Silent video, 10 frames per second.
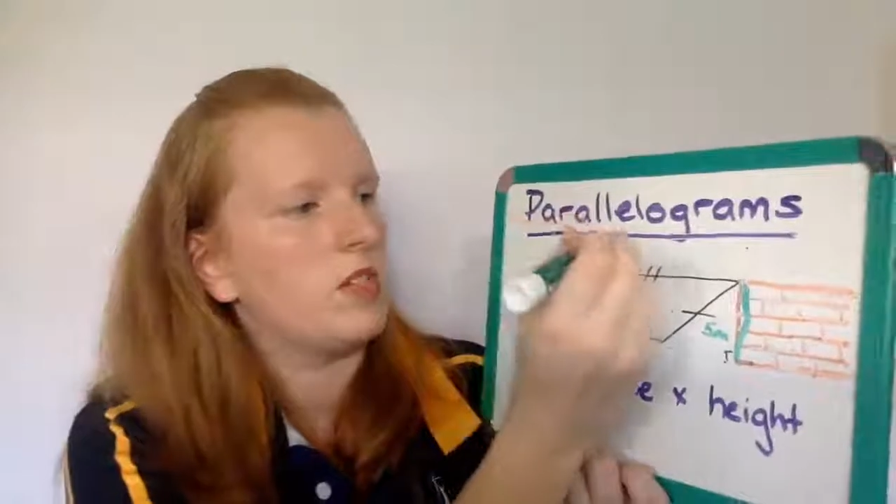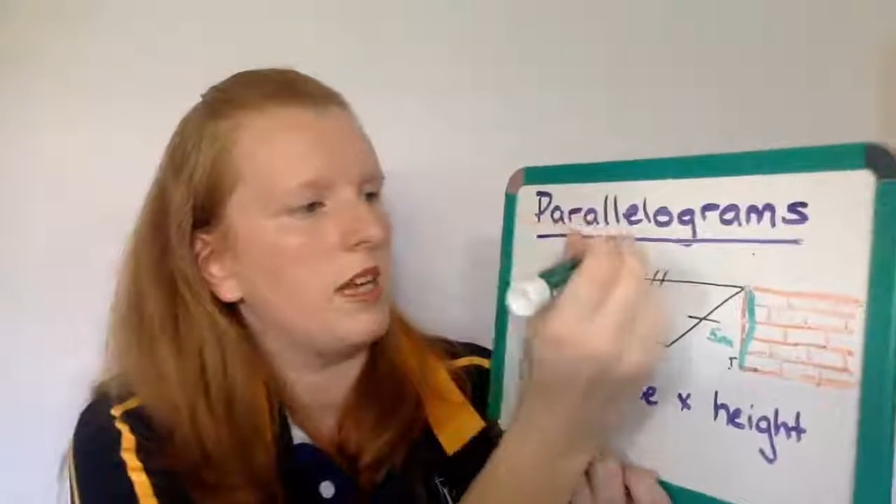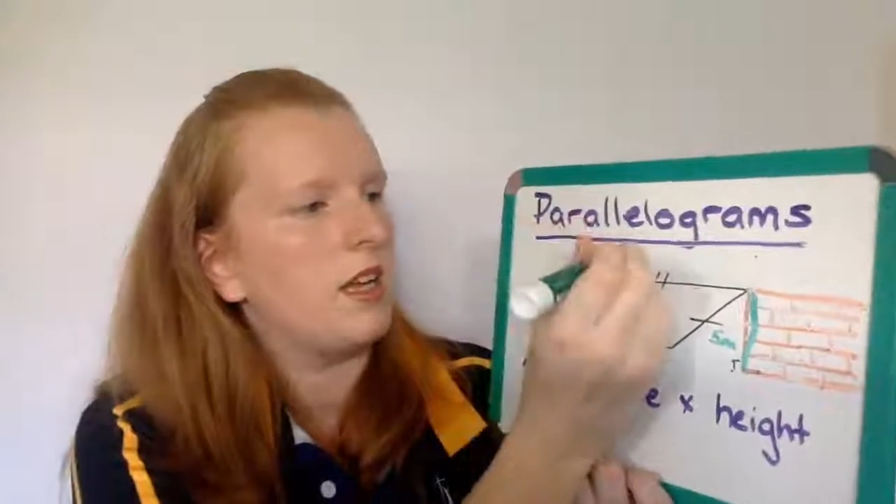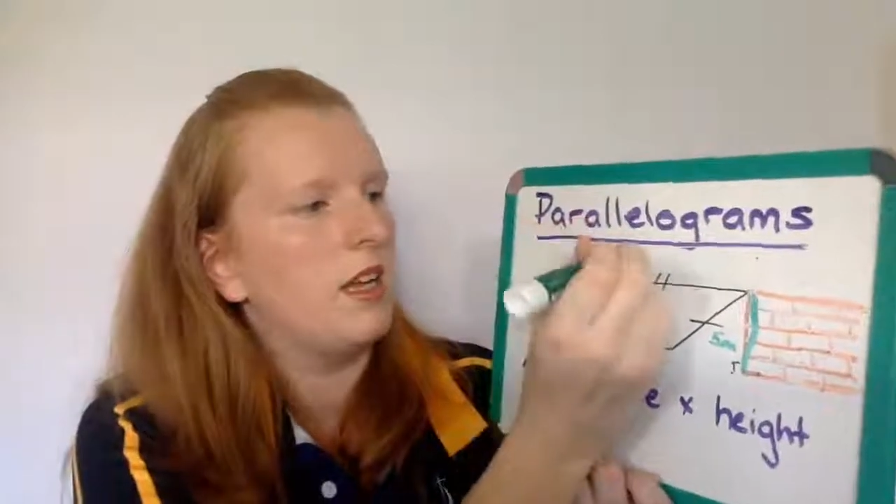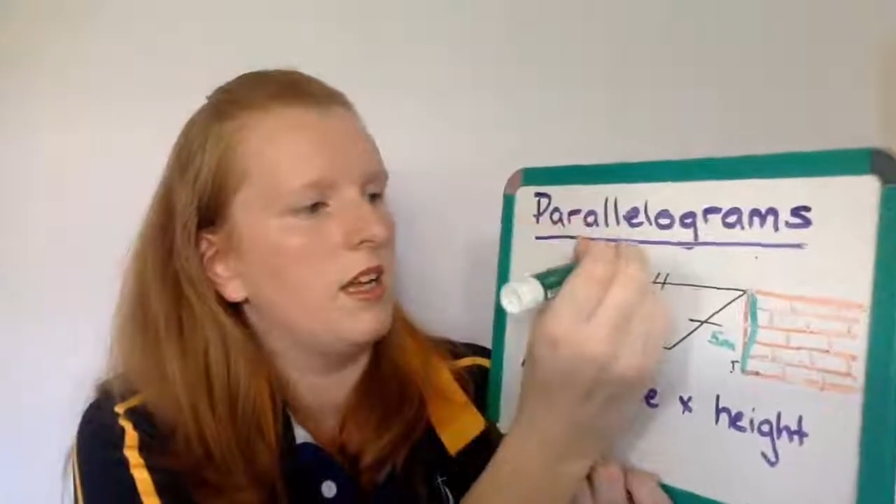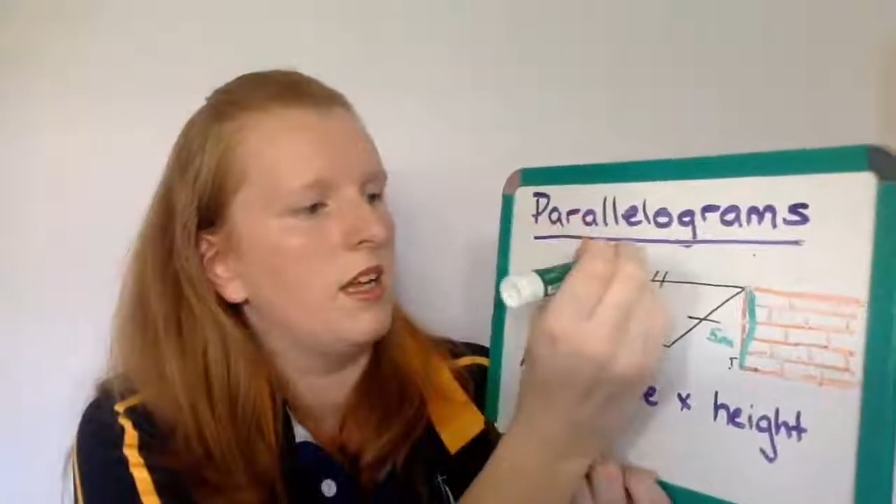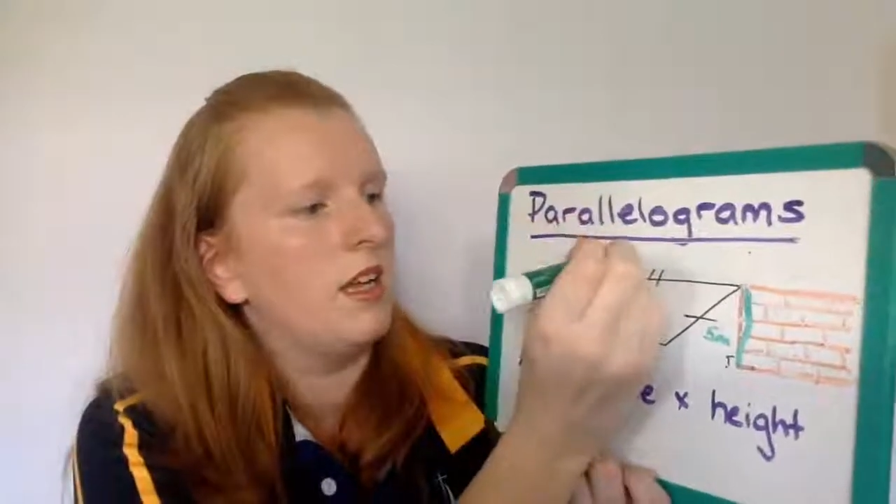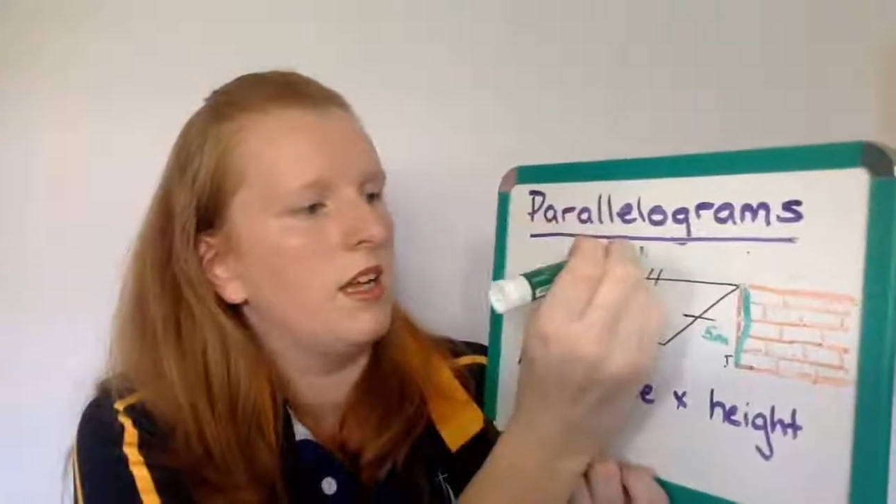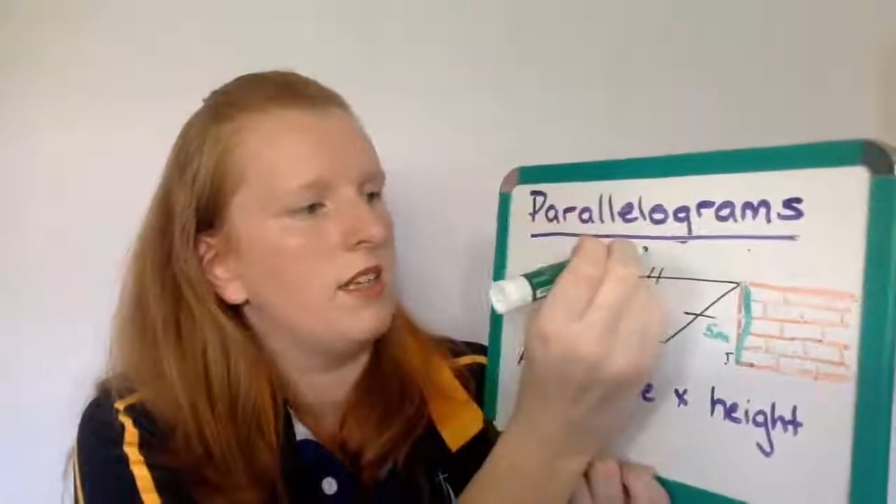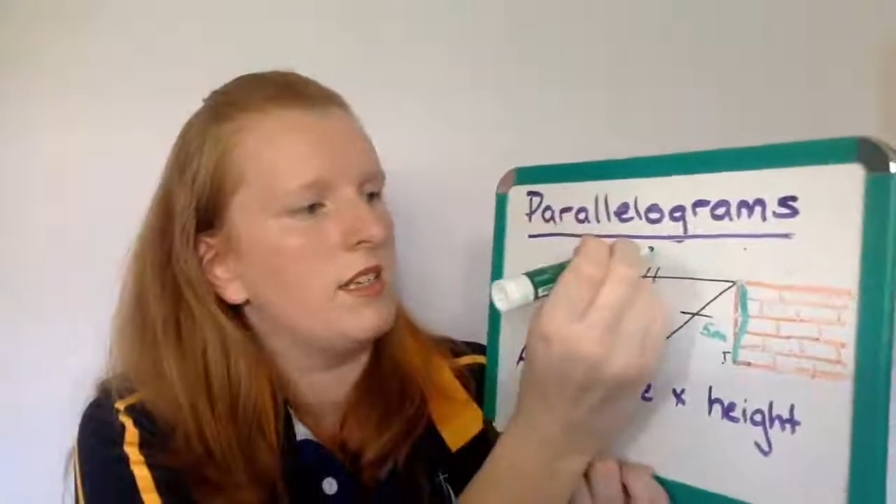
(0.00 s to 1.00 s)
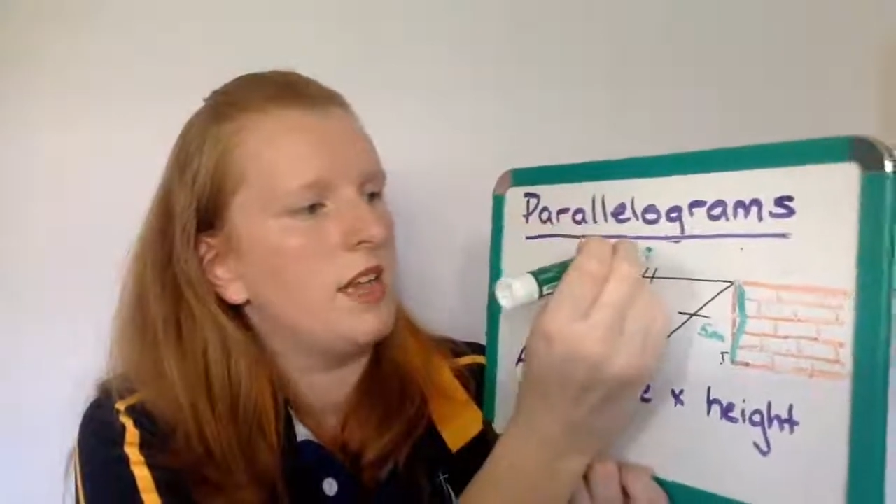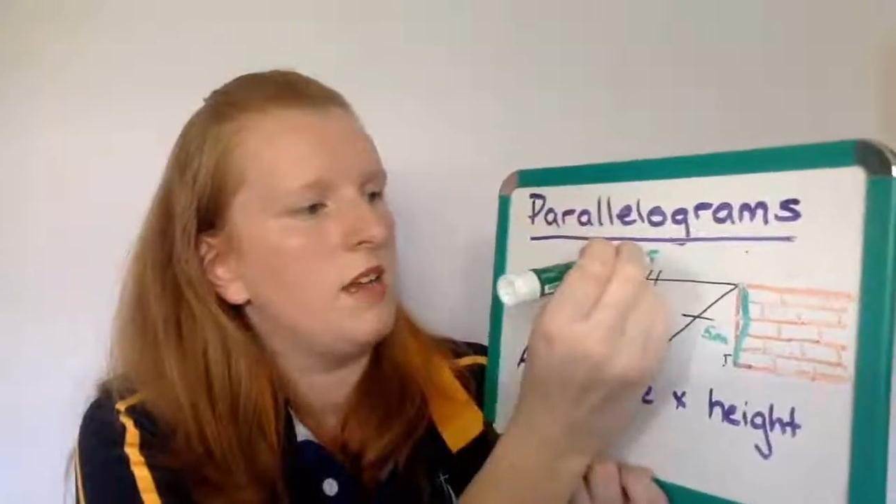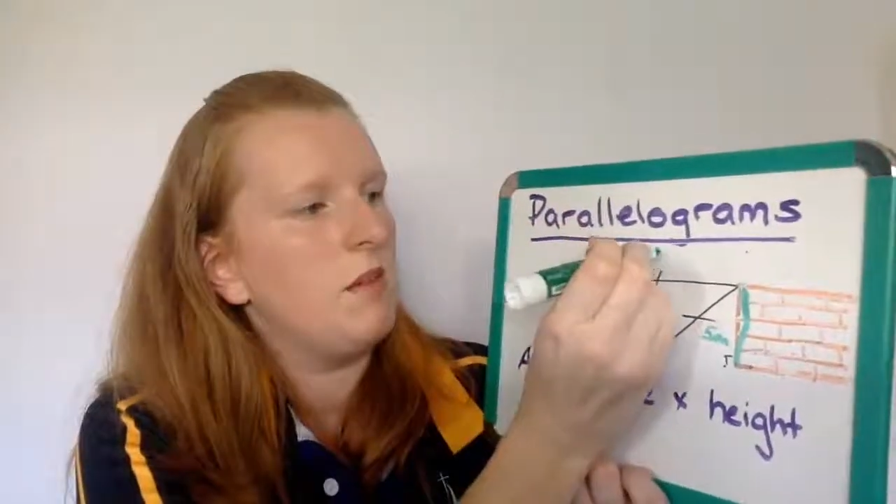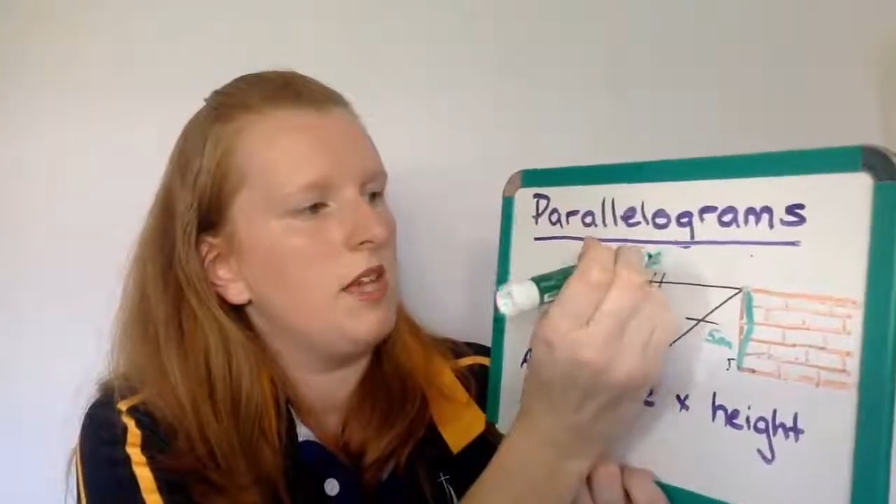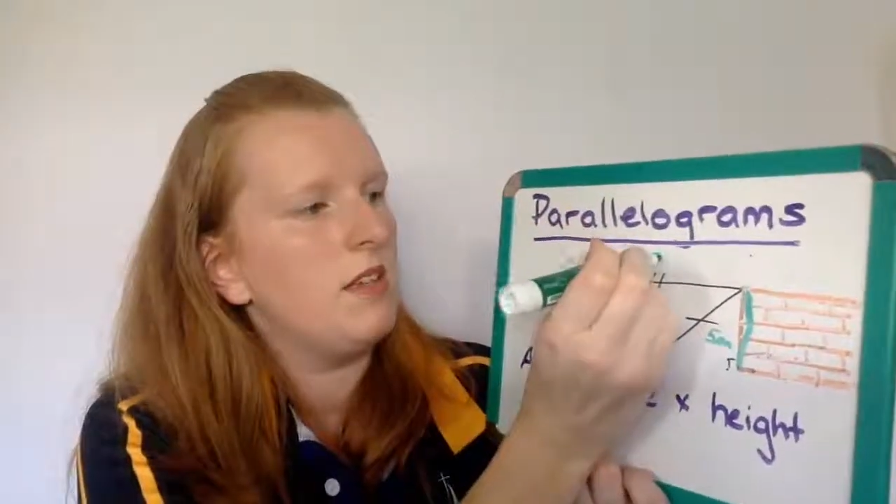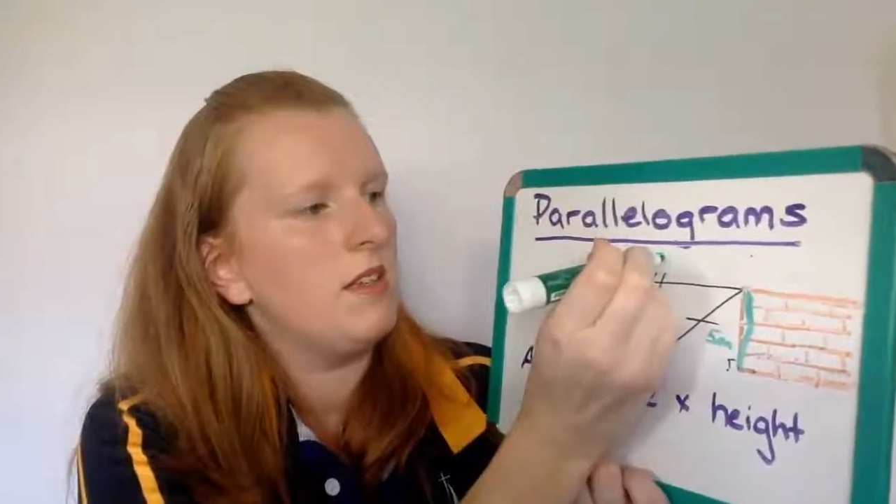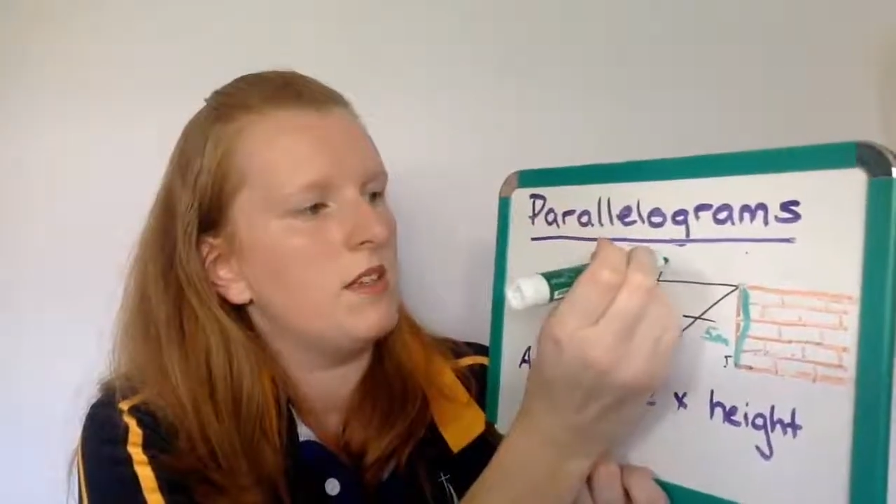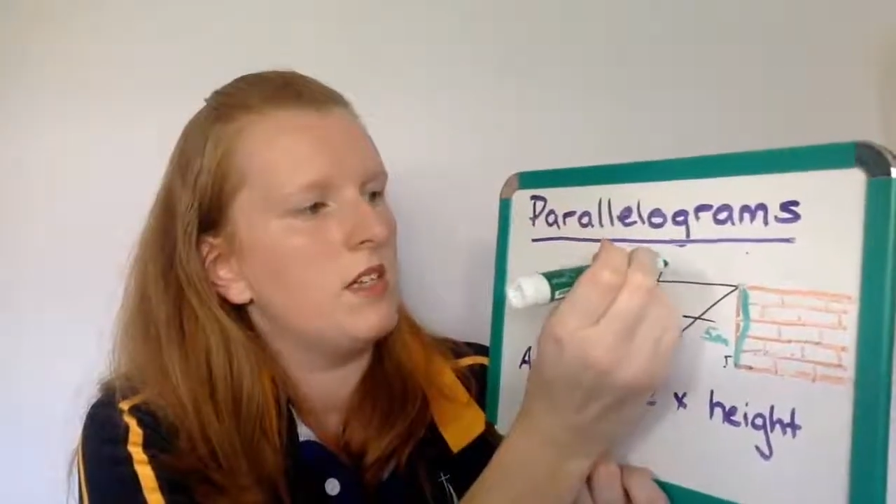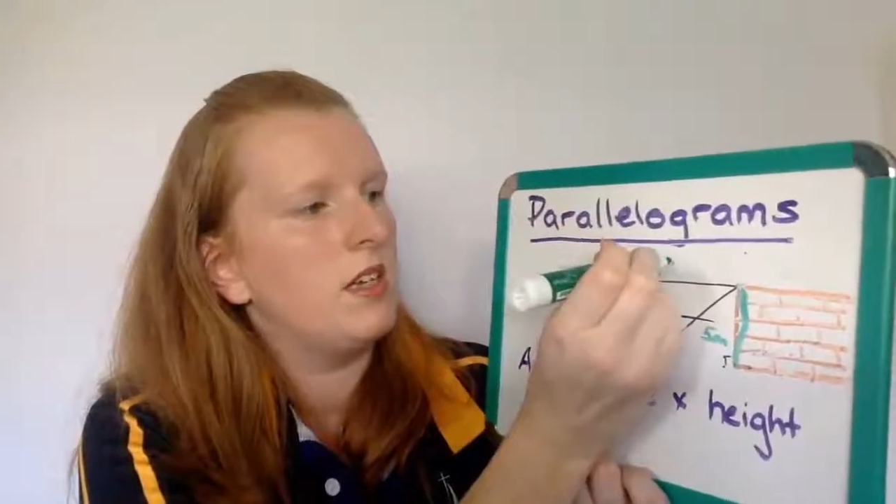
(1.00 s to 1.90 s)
say, 10 meters,